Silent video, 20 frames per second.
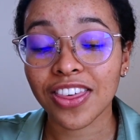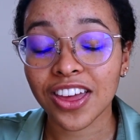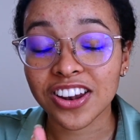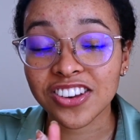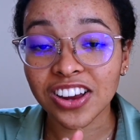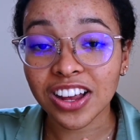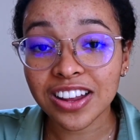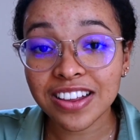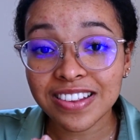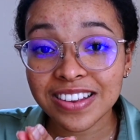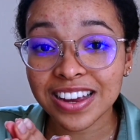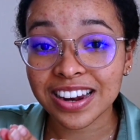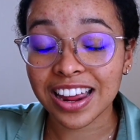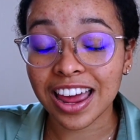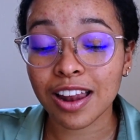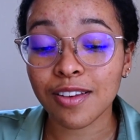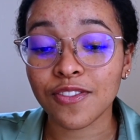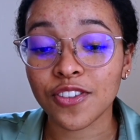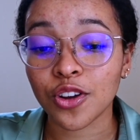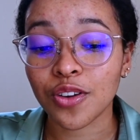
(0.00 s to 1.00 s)
And jealousy and
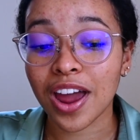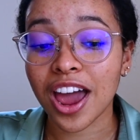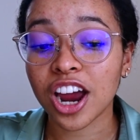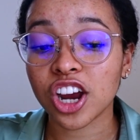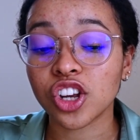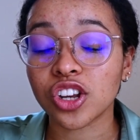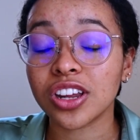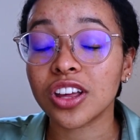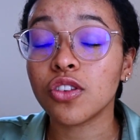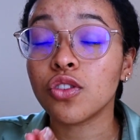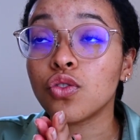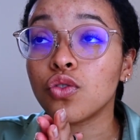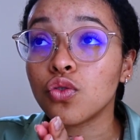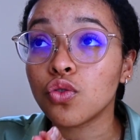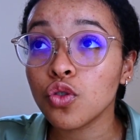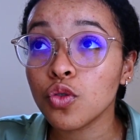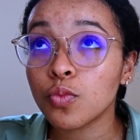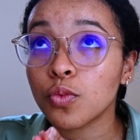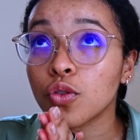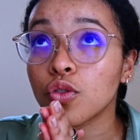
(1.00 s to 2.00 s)
envy are actually
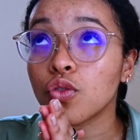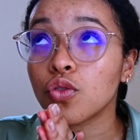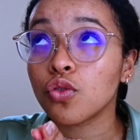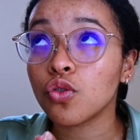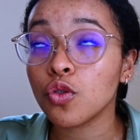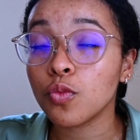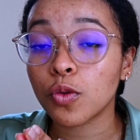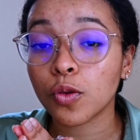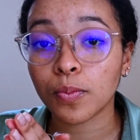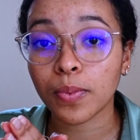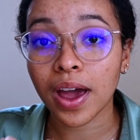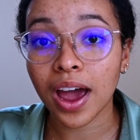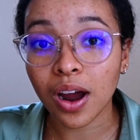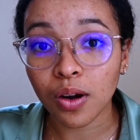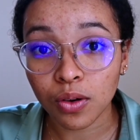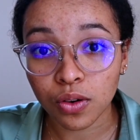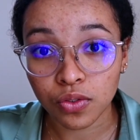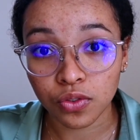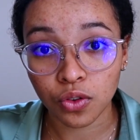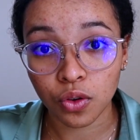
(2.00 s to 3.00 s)
super, super
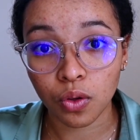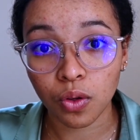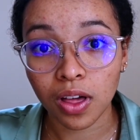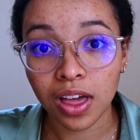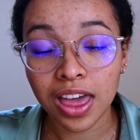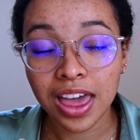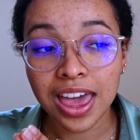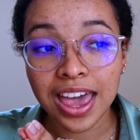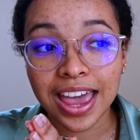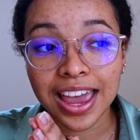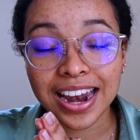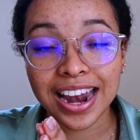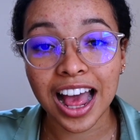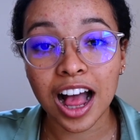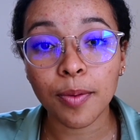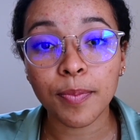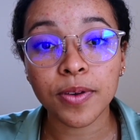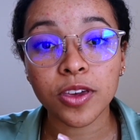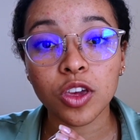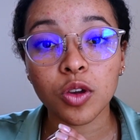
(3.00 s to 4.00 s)
powerful in
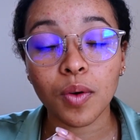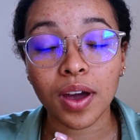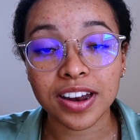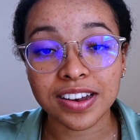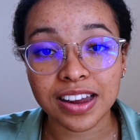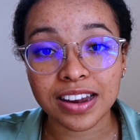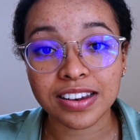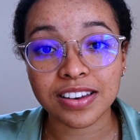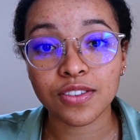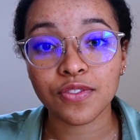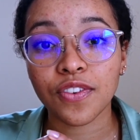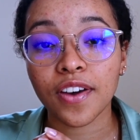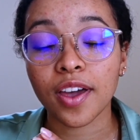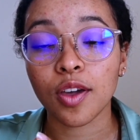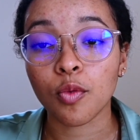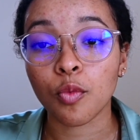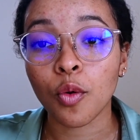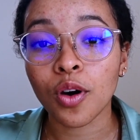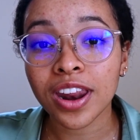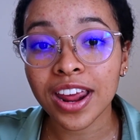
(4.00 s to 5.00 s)
helping you identify
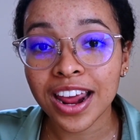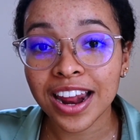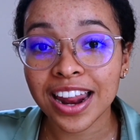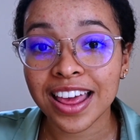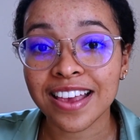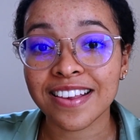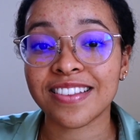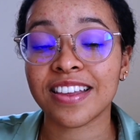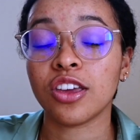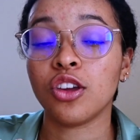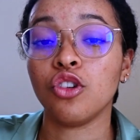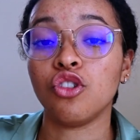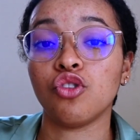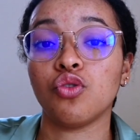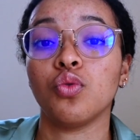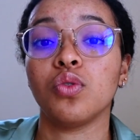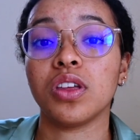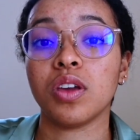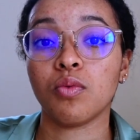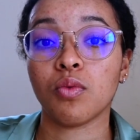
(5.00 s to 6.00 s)
what it is that you
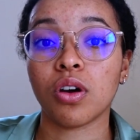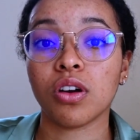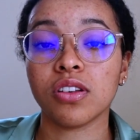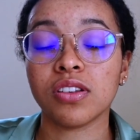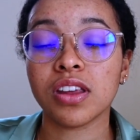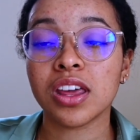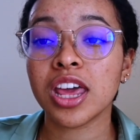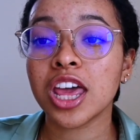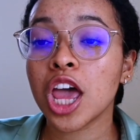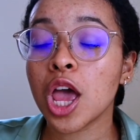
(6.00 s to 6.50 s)
truly want.